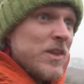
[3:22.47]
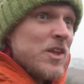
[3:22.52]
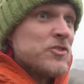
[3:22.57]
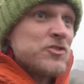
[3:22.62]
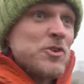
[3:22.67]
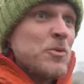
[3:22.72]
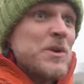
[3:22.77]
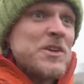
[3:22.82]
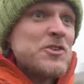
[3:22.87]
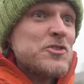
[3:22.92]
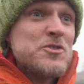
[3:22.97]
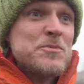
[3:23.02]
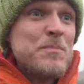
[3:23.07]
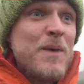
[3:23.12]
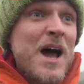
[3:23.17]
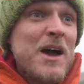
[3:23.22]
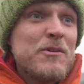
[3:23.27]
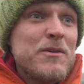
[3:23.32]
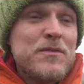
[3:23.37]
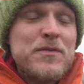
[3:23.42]
So it doesn't
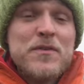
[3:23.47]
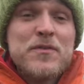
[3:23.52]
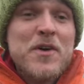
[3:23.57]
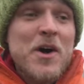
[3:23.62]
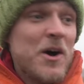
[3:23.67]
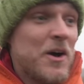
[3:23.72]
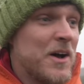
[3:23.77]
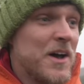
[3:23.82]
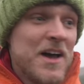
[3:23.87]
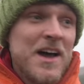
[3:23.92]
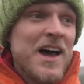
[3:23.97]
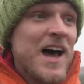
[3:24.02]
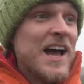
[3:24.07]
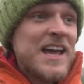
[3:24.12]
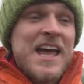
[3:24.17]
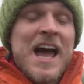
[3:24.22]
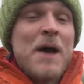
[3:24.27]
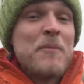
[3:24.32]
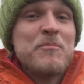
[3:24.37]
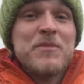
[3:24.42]
matter if you've got a
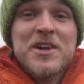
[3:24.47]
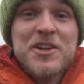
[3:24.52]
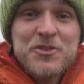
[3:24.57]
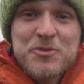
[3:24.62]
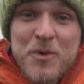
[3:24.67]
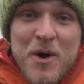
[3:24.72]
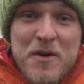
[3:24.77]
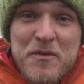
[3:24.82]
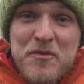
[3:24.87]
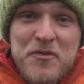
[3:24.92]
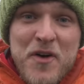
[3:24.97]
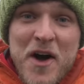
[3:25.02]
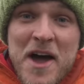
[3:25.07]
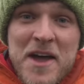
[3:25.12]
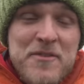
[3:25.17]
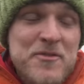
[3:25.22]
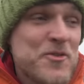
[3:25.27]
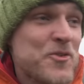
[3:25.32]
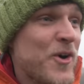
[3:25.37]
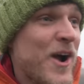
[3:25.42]
camera that's worth
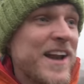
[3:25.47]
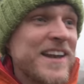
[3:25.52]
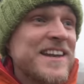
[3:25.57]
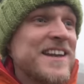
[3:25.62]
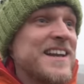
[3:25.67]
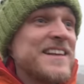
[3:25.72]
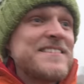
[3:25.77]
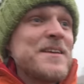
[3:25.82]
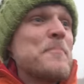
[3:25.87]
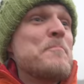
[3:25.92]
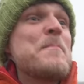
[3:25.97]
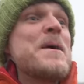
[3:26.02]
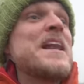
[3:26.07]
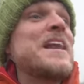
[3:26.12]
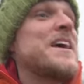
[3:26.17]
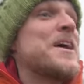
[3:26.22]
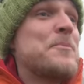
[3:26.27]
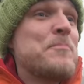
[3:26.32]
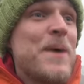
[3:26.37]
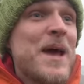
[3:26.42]
$5,000 and it's a
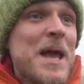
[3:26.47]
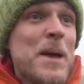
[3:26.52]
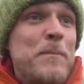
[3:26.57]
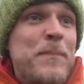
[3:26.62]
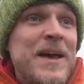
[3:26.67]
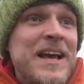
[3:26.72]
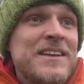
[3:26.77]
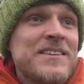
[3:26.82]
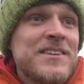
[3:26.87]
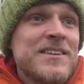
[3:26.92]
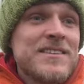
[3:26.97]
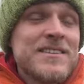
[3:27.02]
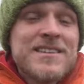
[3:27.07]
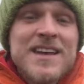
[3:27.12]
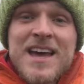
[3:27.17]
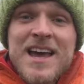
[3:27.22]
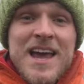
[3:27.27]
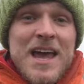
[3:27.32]
million megapixels.